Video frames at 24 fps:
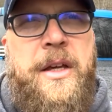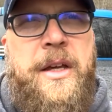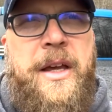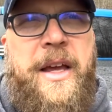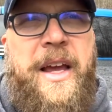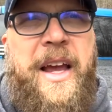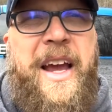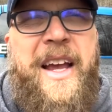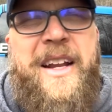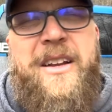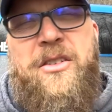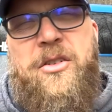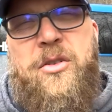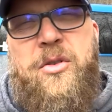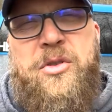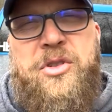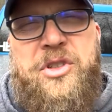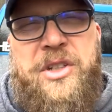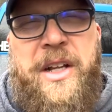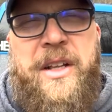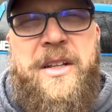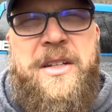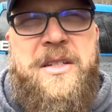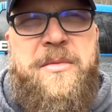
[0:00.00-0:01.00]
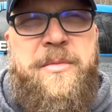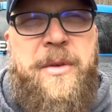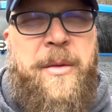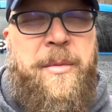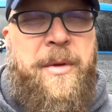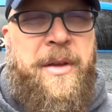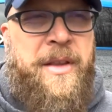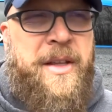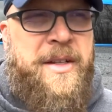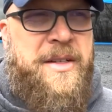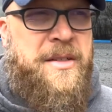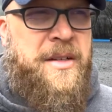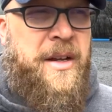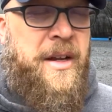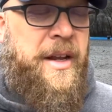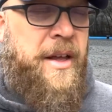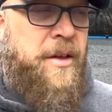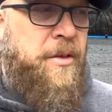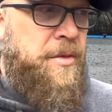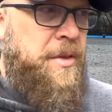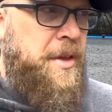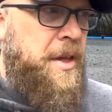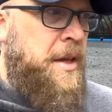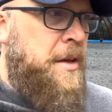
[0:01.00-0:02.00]
and a little jealous maybe, and that's not
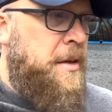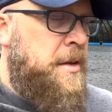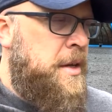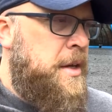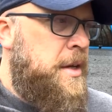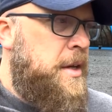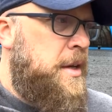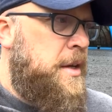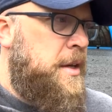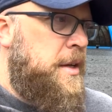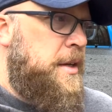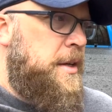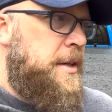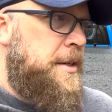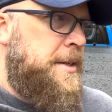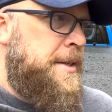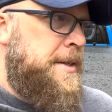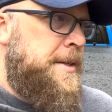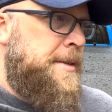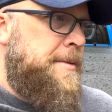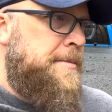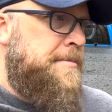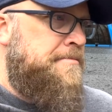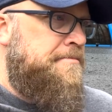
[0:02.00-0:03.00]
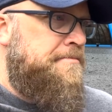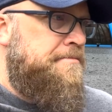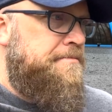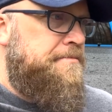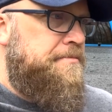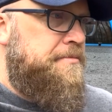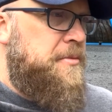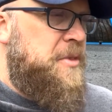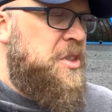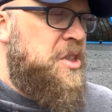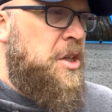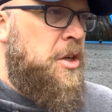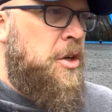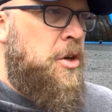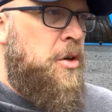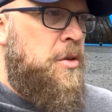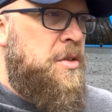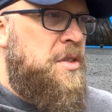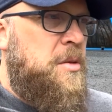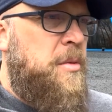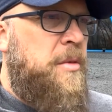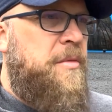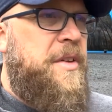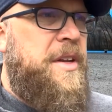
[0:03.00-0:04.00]
healthy. So
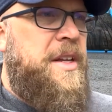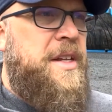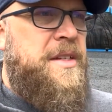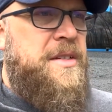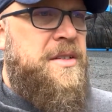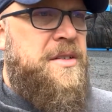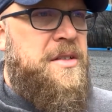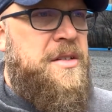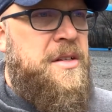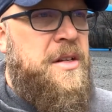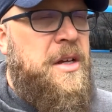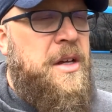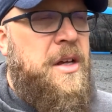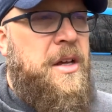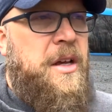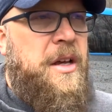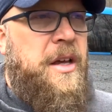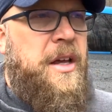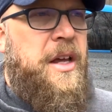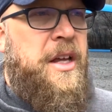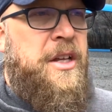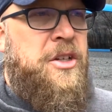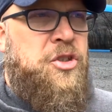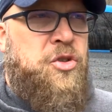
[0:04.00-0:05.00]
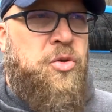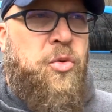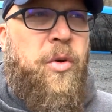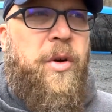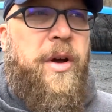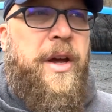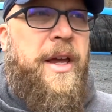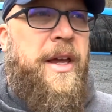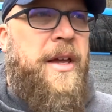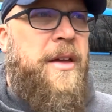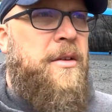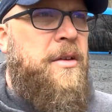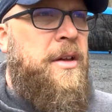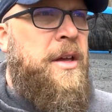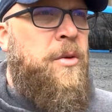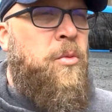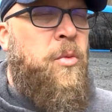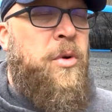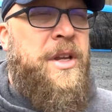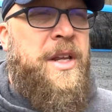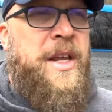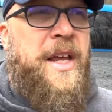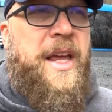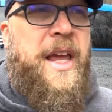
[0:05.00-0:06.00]
some of it is enjoy it
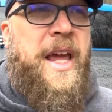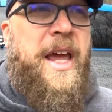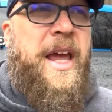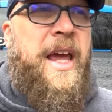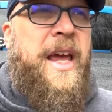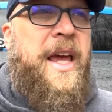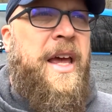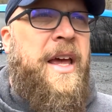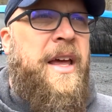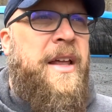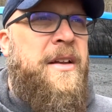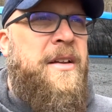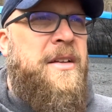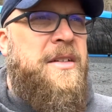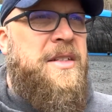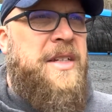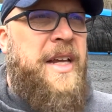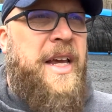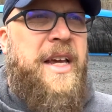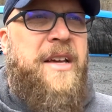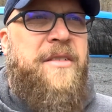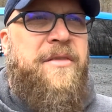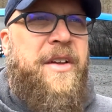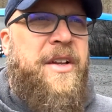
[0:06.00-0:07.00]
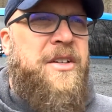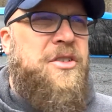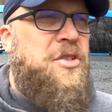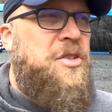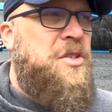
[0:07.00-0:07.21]
when you can, take advantage of